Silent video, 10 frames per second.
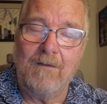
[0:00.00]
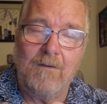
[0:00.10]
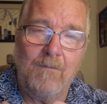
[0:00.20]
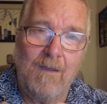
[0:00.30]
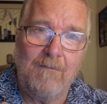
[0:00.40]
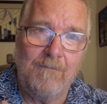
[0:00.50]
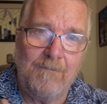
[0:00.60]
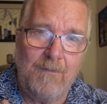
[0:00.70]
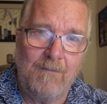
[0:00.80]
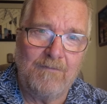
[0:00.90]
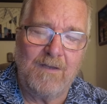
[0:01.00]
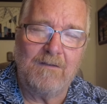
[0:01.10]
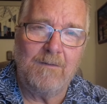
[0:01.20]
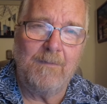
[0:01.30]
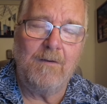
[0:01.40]
You have said
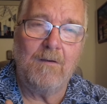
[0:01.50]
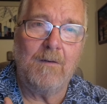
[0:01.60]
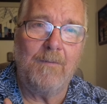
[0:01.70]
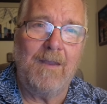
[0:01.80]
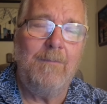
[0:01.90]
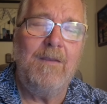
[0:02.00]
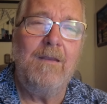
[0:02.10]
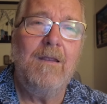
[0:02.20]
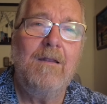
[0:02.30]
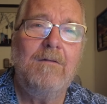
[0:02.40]
to me you're going to pay me